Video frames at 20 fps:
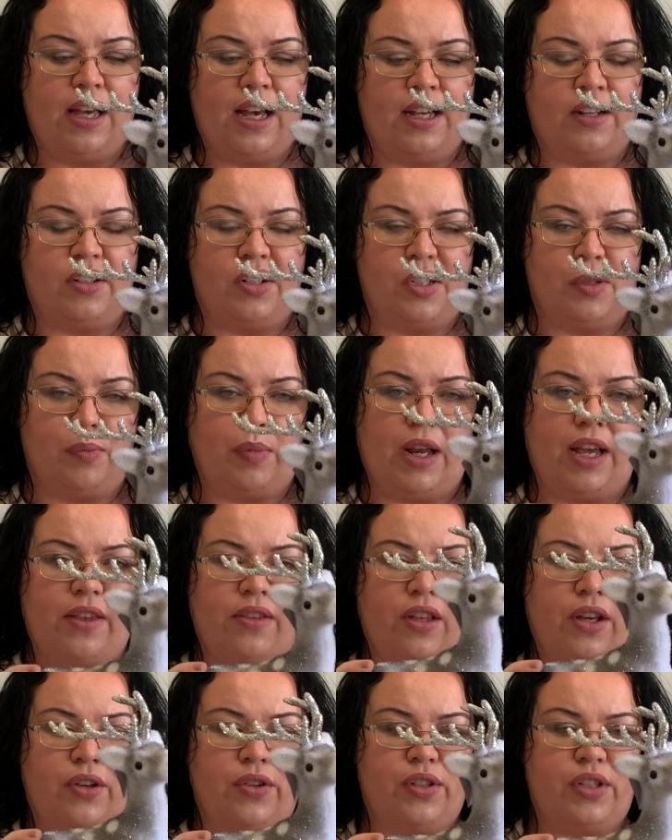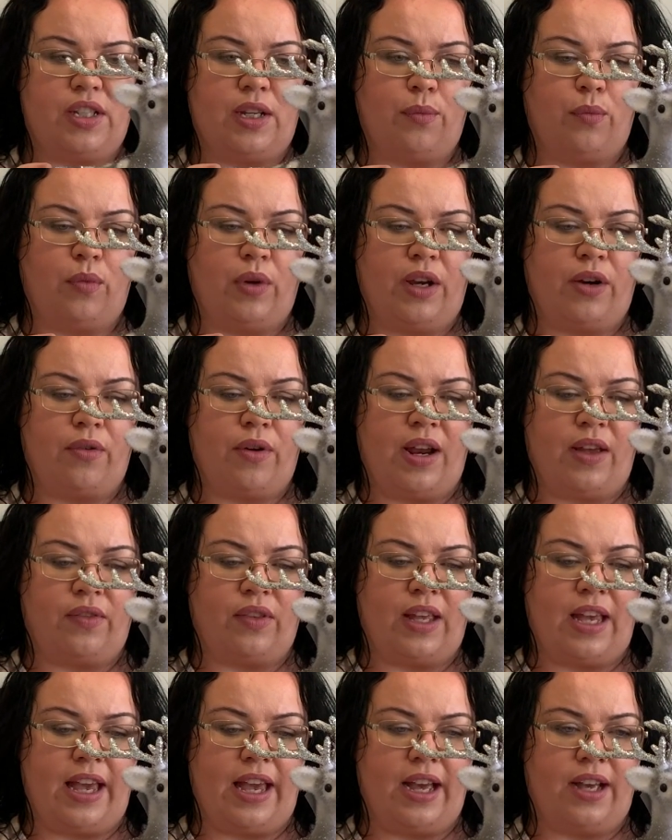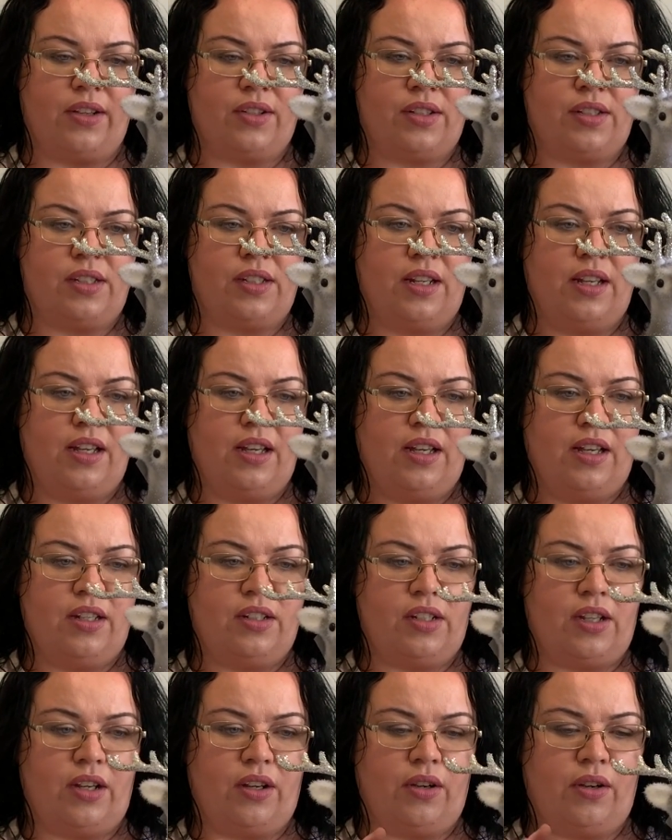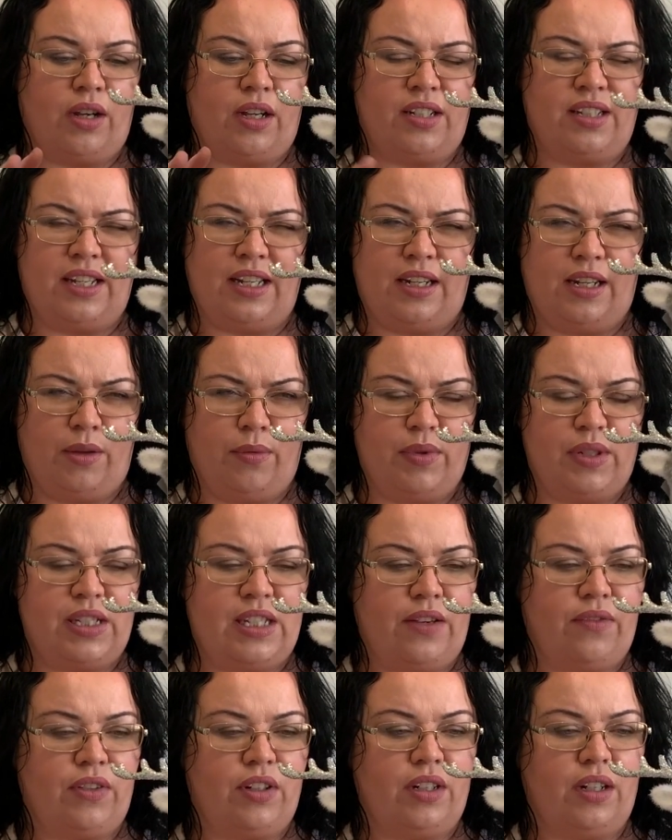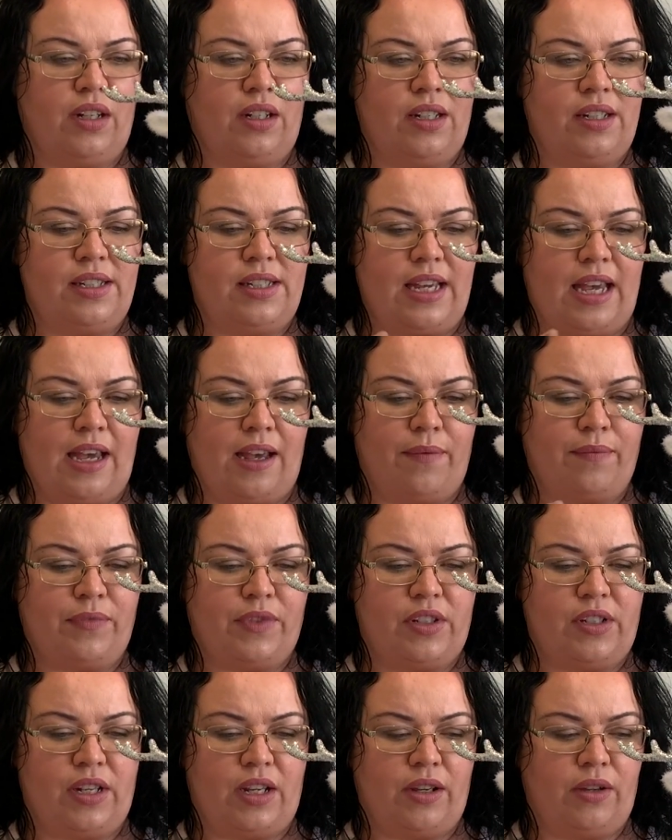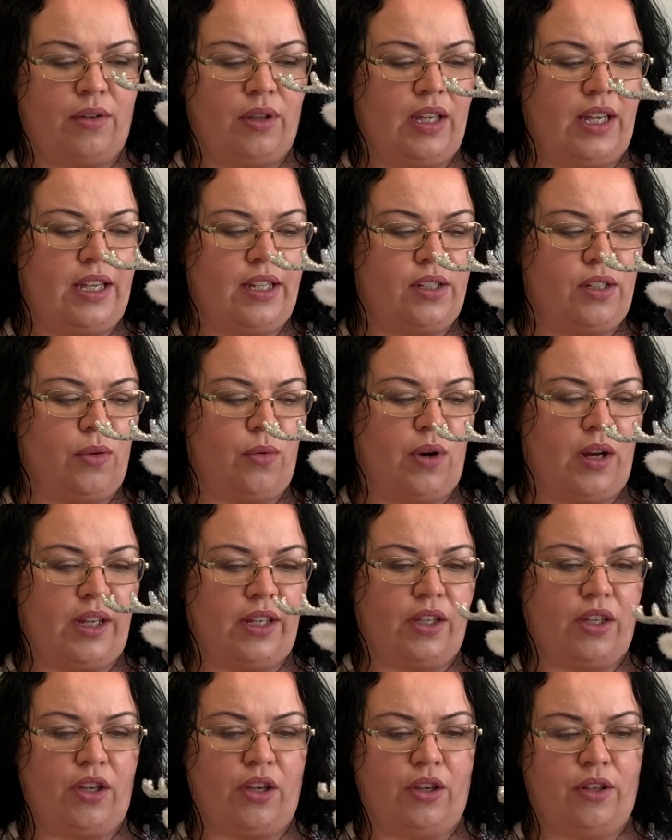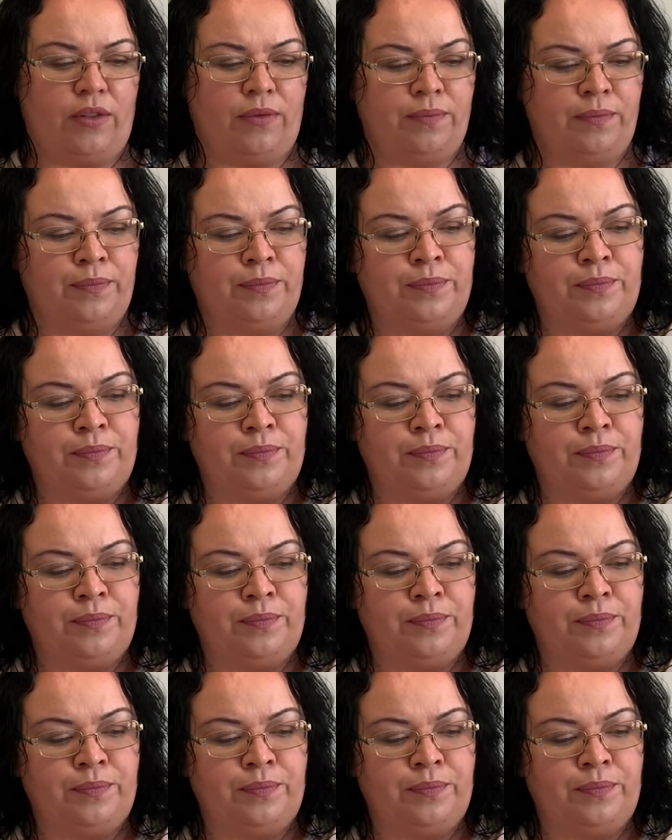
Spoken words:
and display those somewhere around the house. So I said he was $7. Yeah, so he's quite cute.